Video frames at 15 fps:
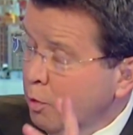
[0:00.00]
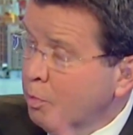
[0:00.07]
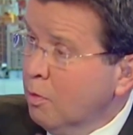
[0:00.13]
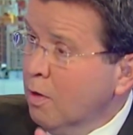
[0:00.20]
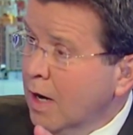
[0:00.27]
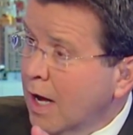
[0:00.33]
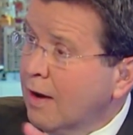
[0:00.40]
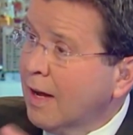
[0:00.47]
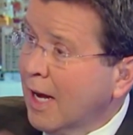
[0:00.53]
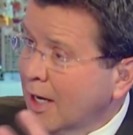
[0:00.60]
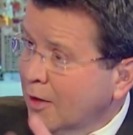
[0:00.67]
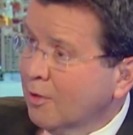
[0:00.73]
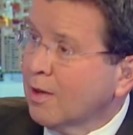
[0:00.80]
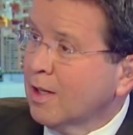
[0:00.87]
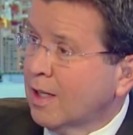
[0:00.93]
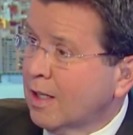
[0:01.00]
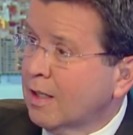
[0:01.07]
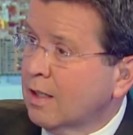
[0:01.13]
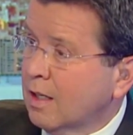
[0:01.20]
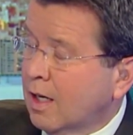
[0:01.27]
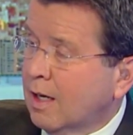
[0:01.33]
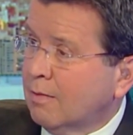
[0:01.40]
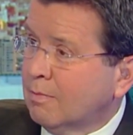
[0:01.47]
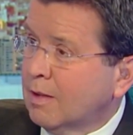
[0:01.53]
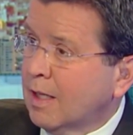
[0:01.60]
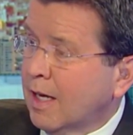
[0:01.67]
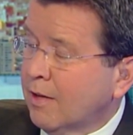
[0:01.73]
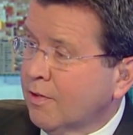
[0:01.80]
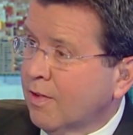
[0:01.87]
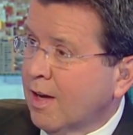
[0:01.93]
were borne out accurately the
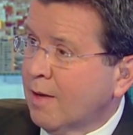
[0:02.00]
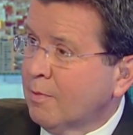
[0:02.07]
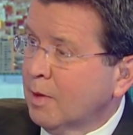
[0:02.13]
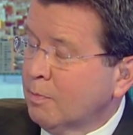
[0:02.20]
last time.